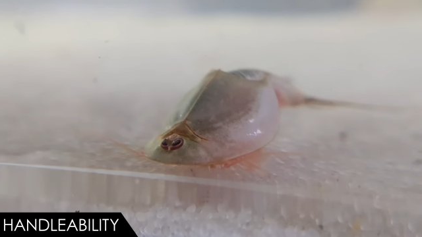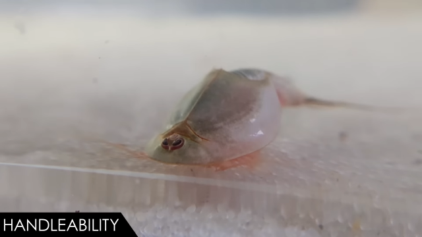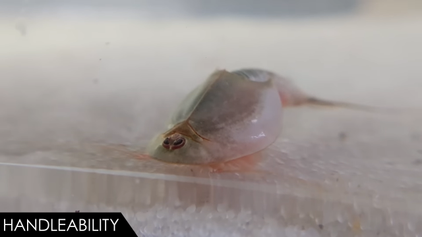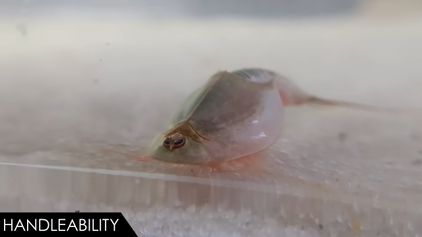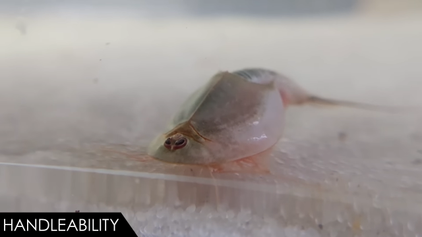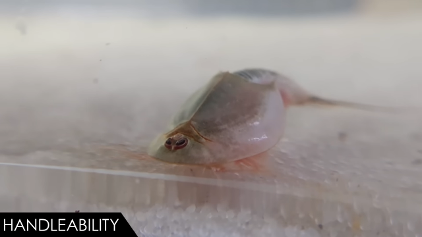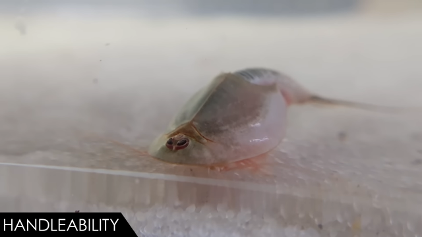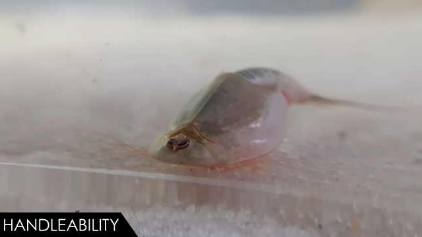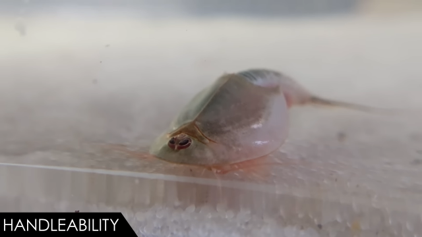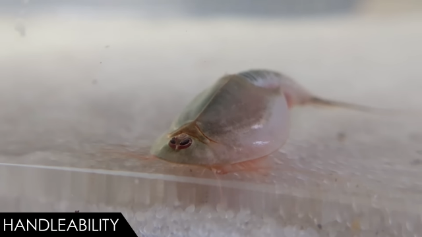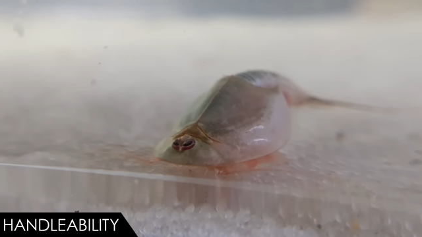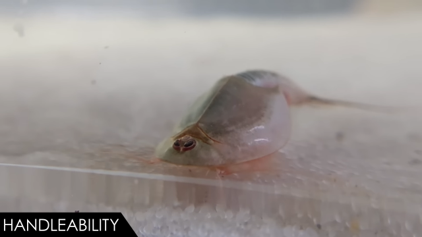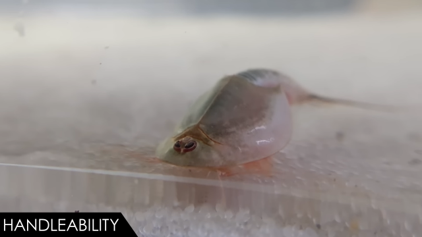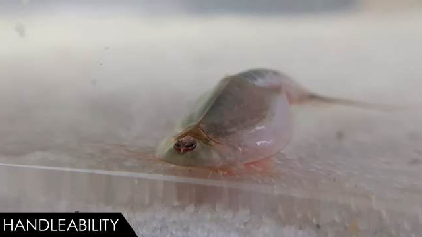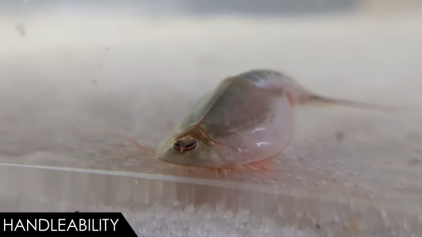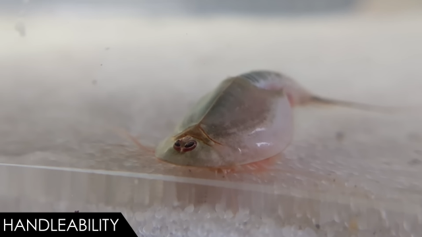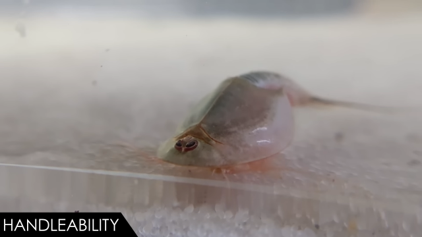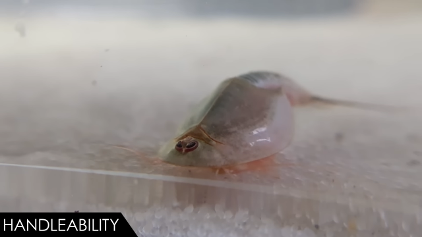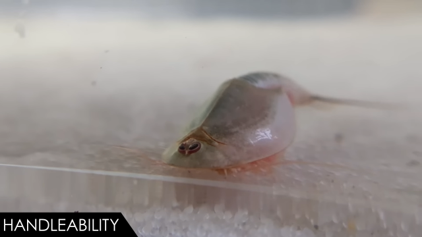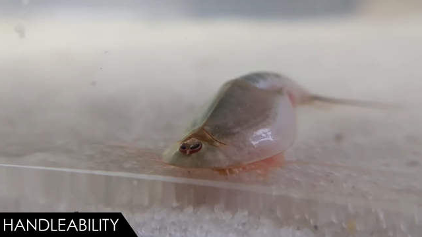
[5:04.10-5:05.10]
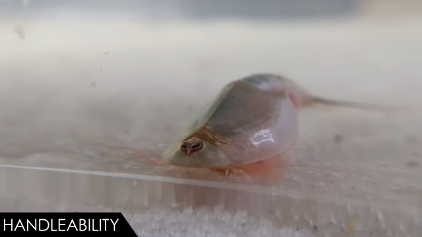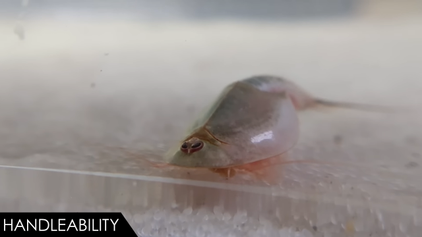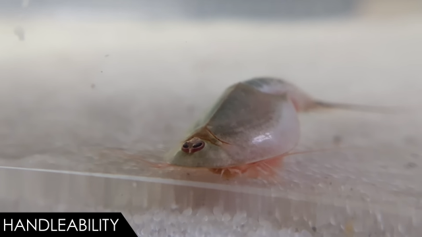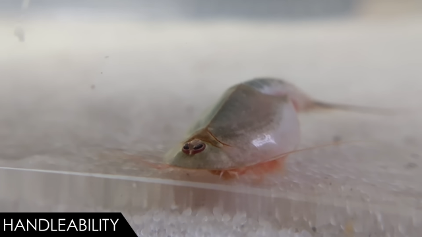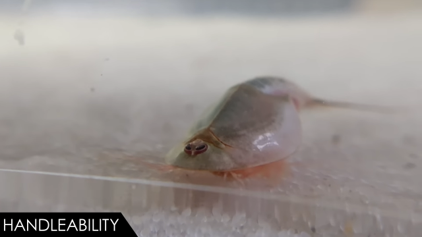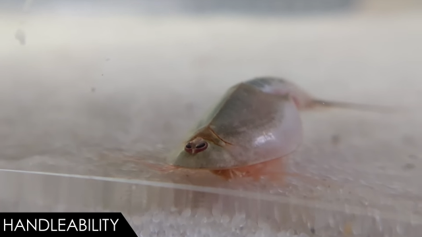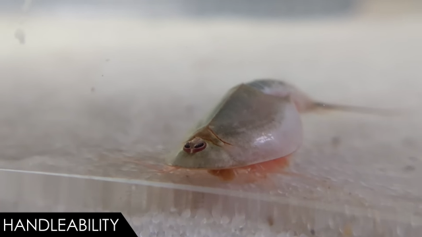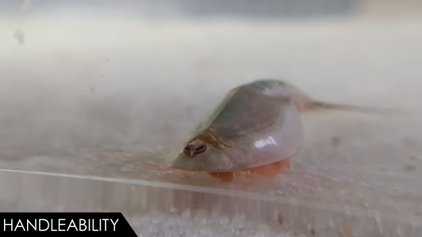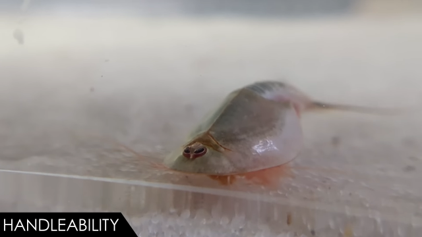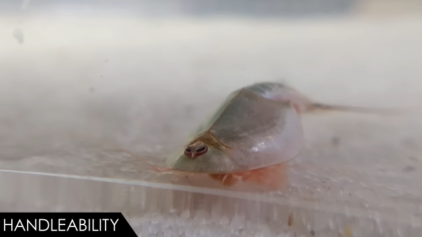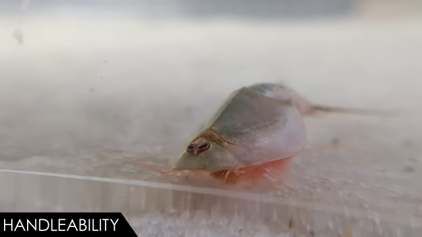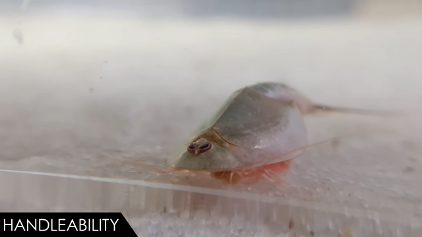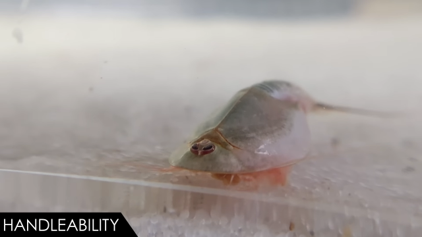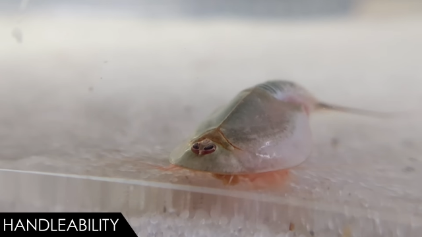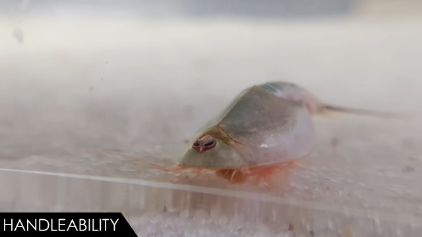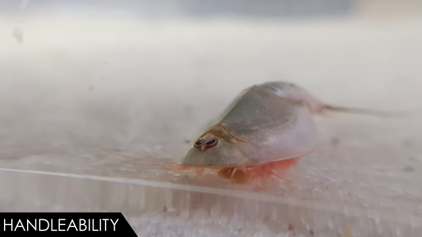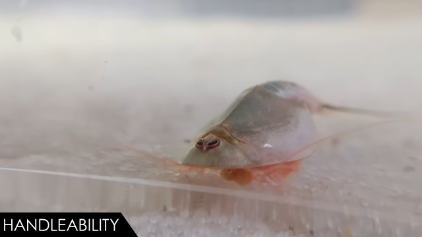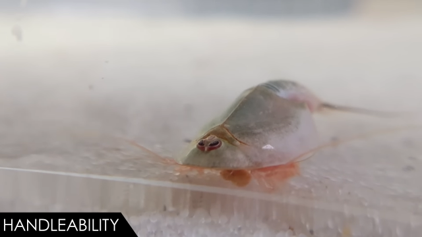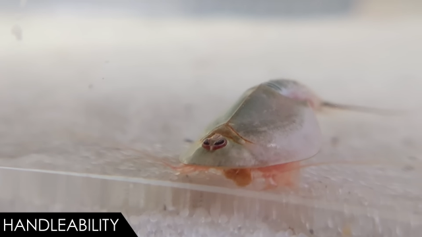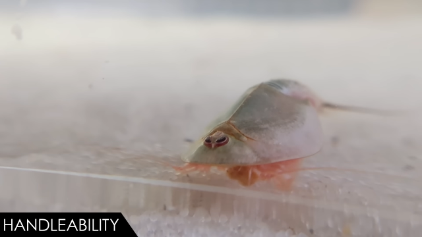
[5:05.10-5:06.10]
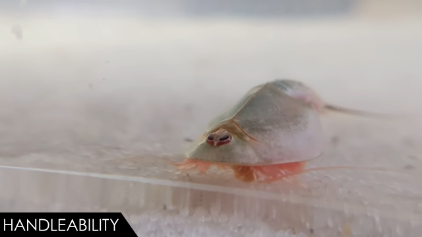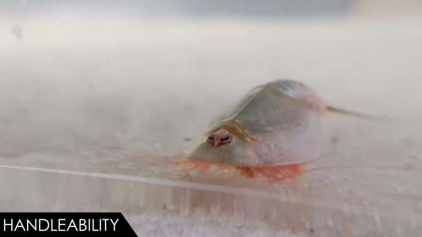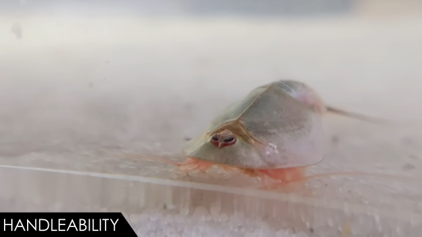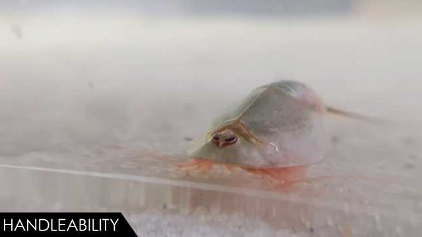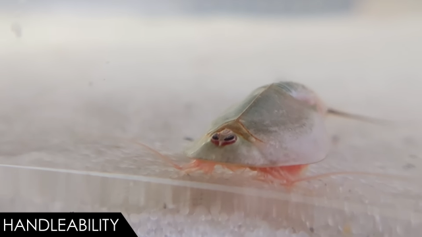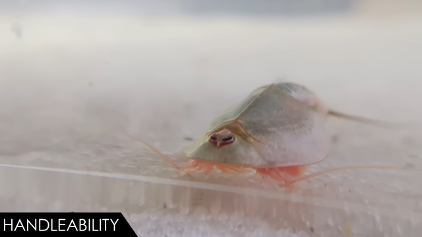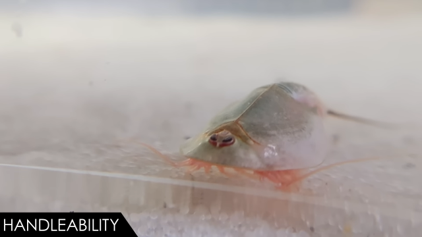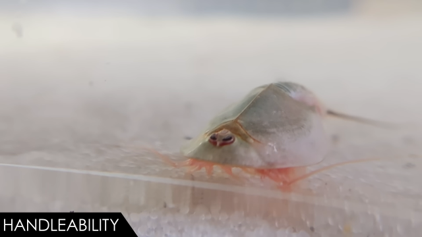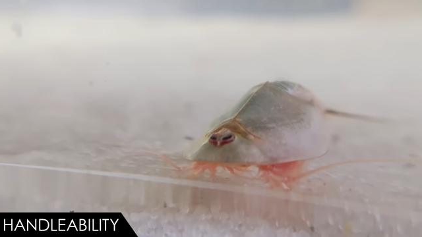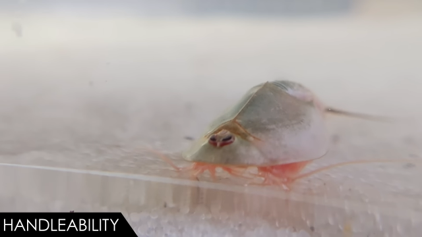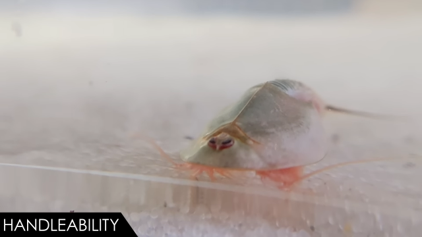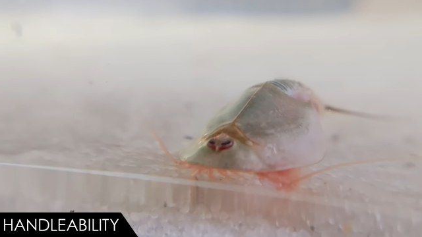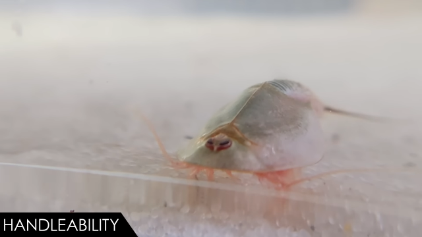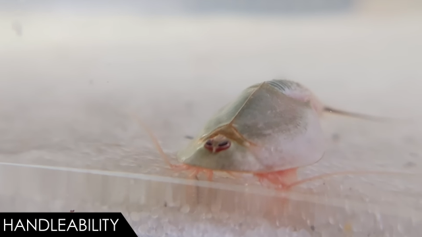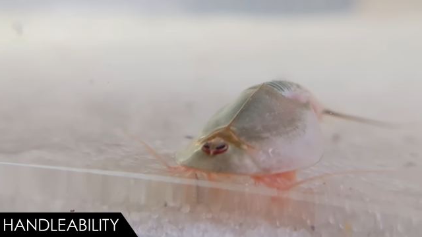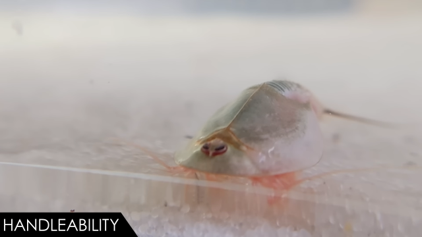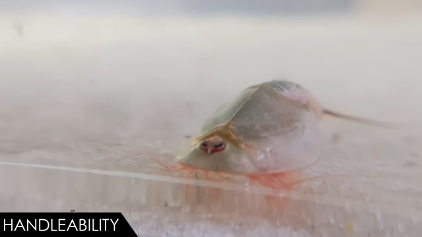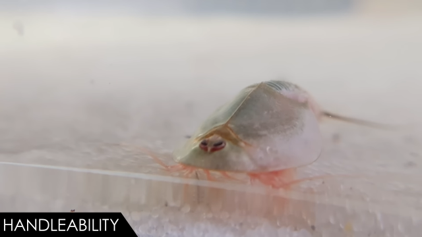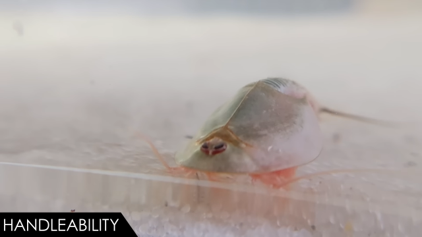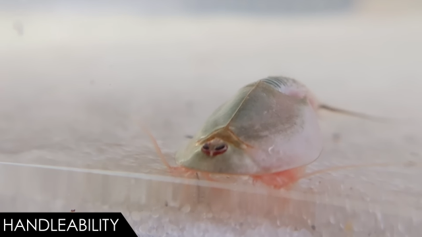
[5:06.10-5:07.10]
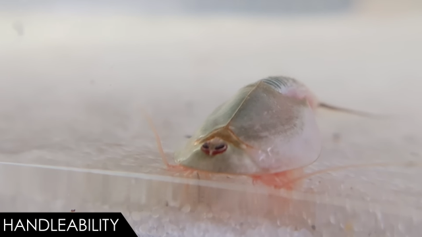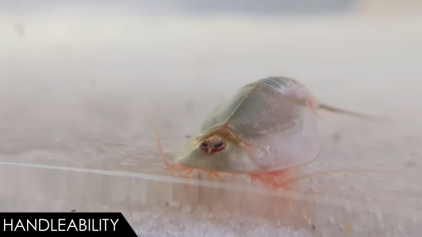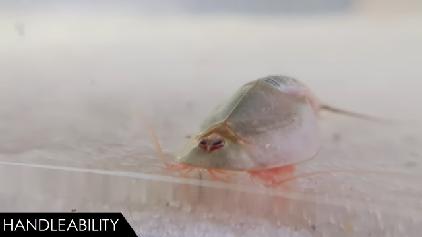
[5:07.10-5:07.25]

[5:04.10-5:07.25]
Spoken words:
No face is visible, so there are no lips to read.